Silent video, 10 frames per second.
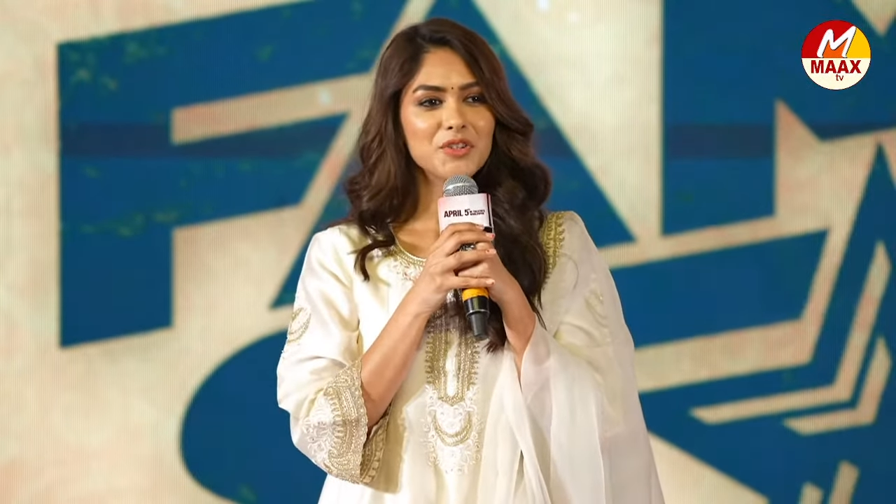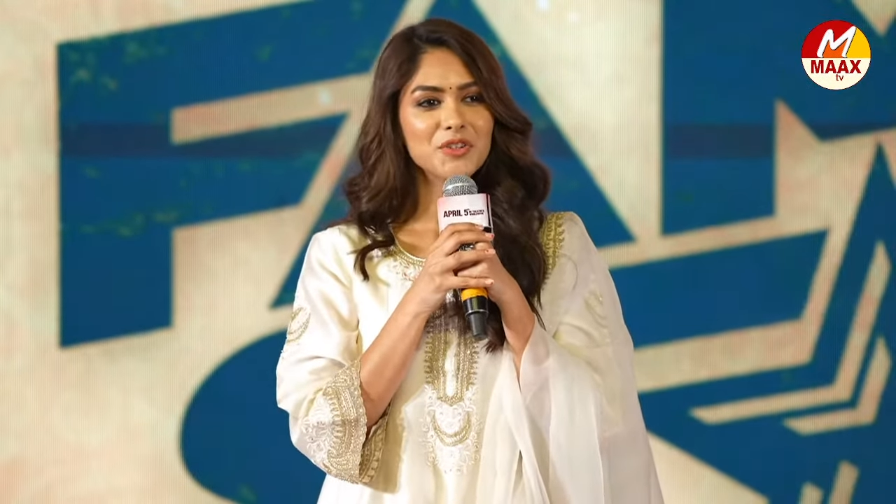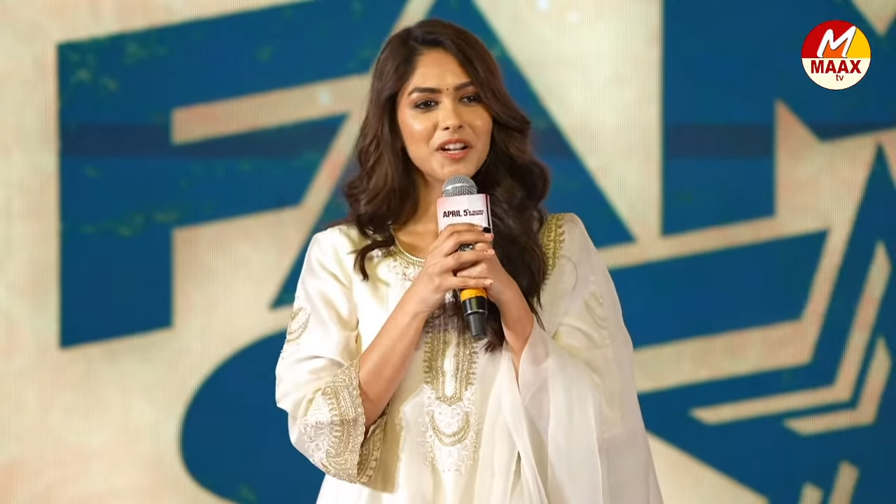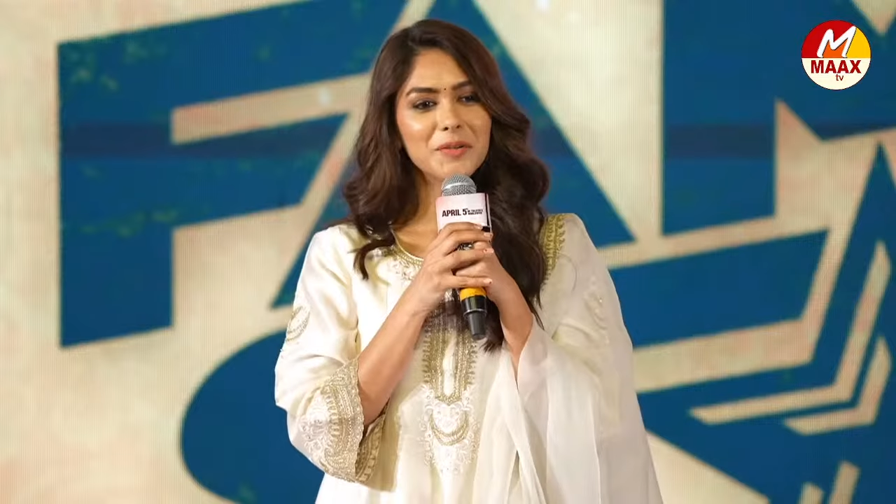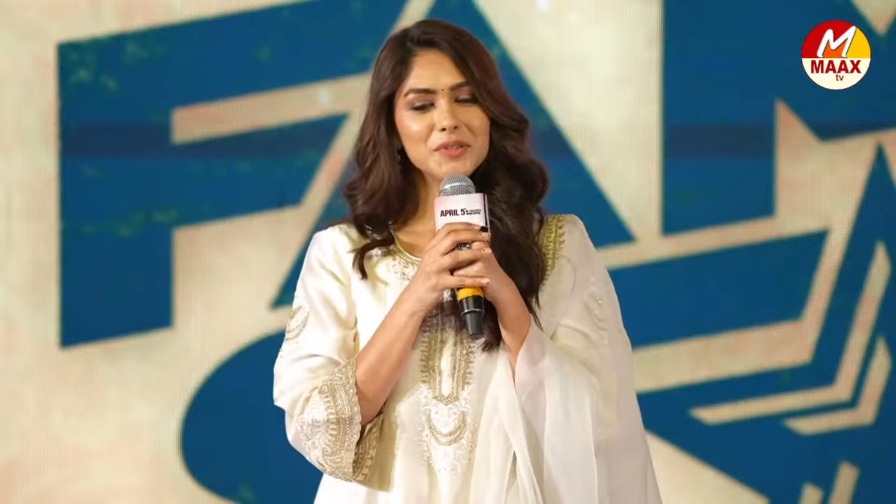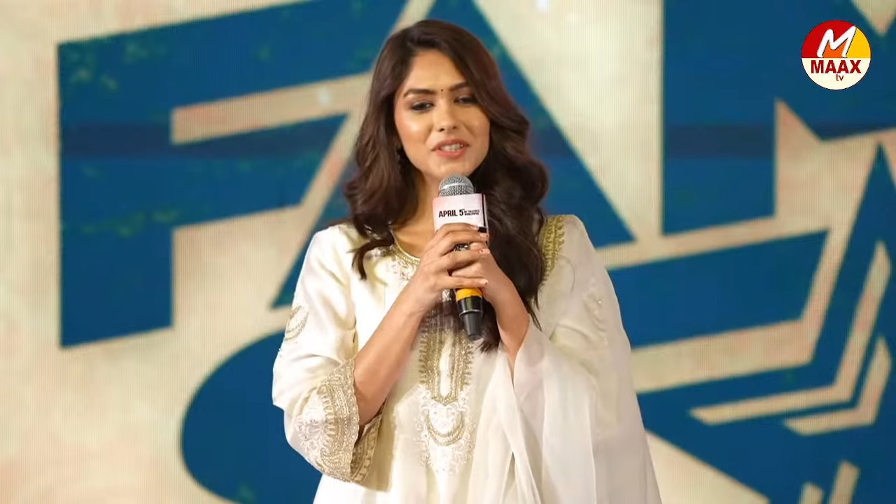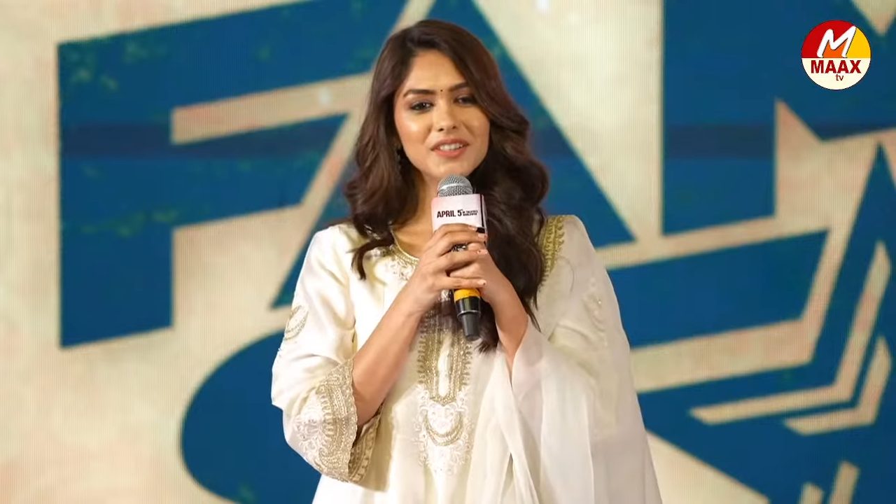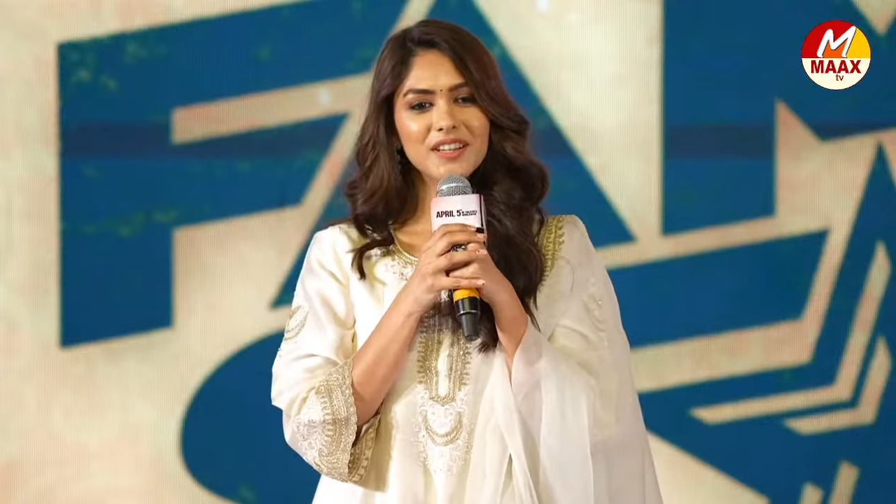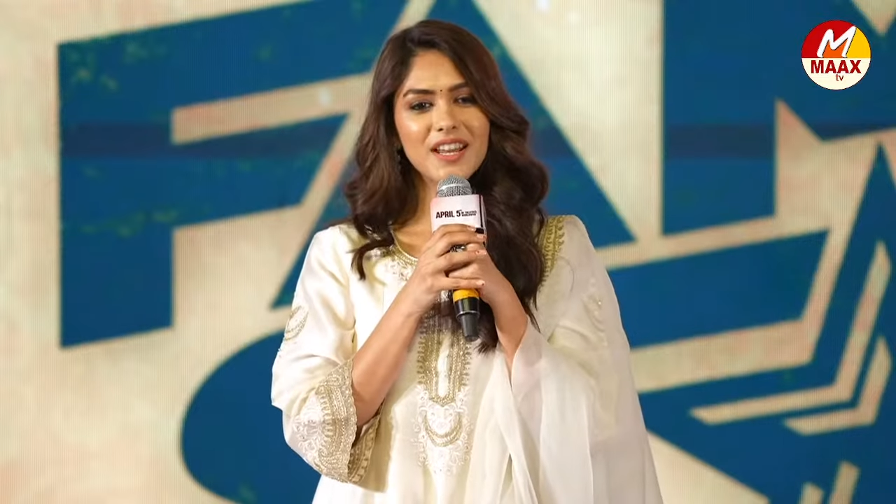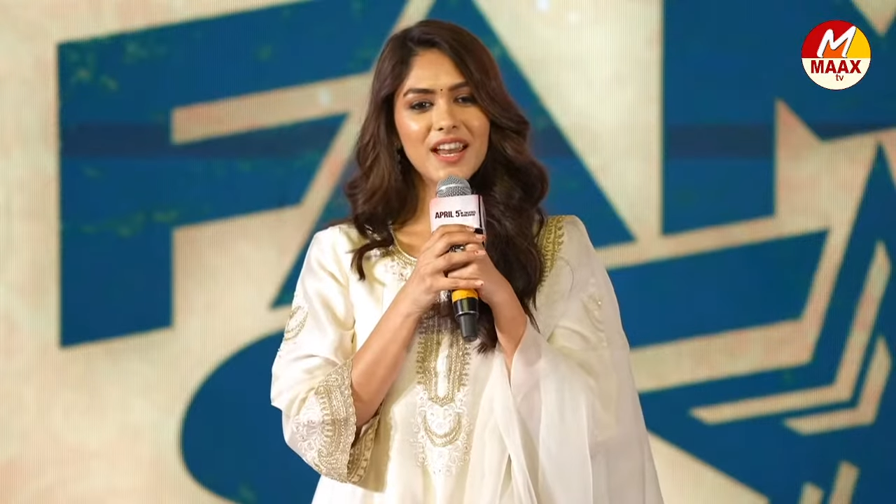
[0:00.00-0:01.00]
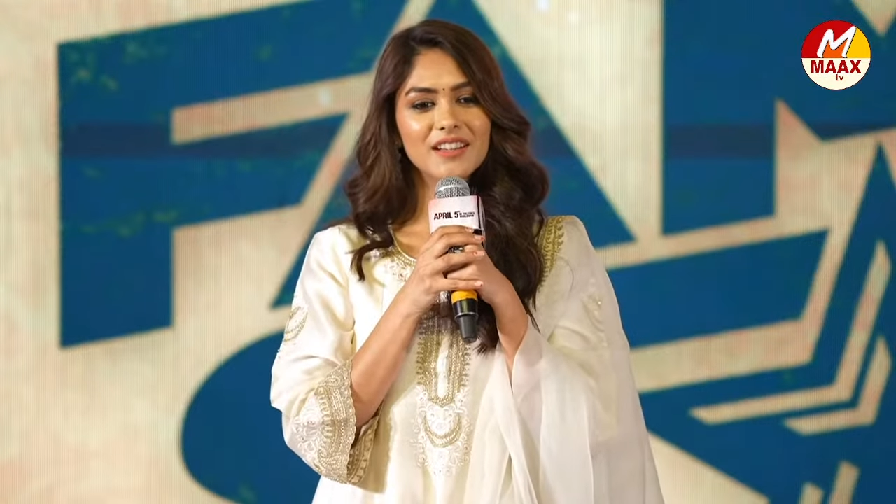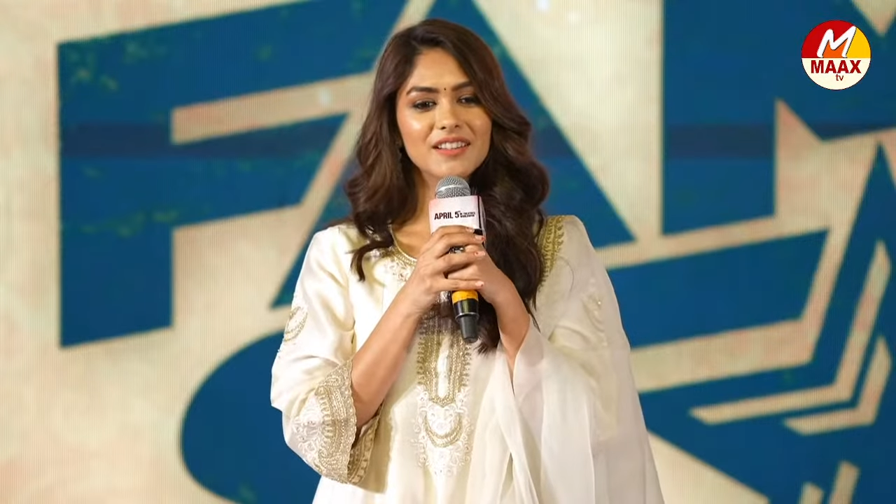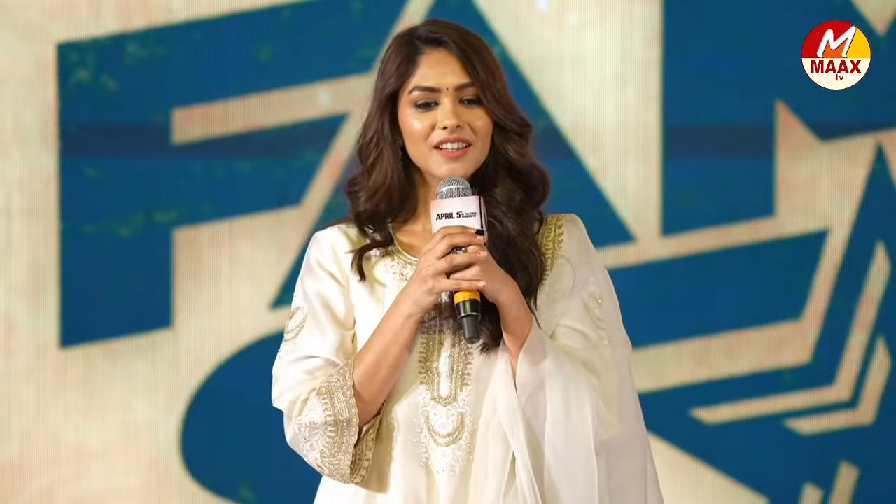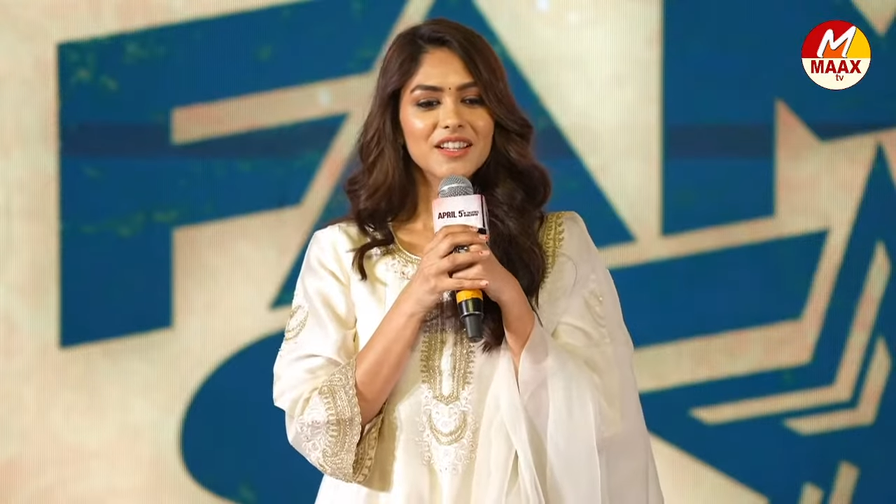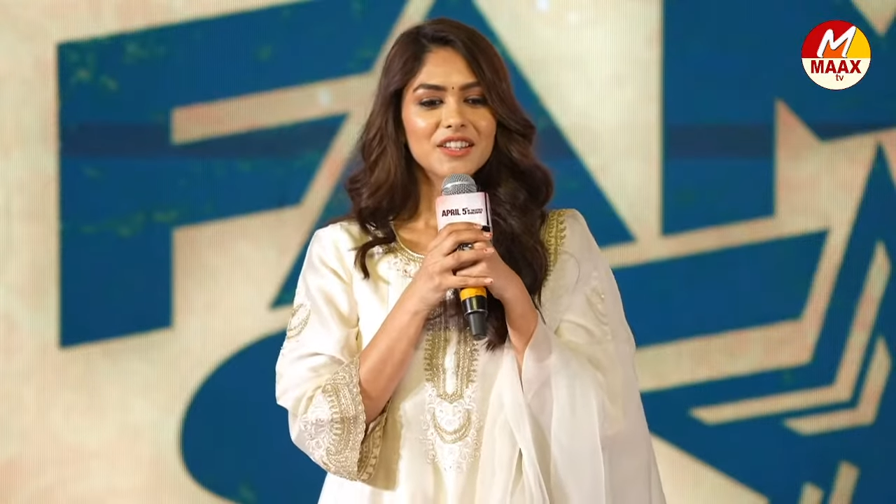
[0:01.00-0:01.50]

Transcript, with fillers: Parshuram sir had,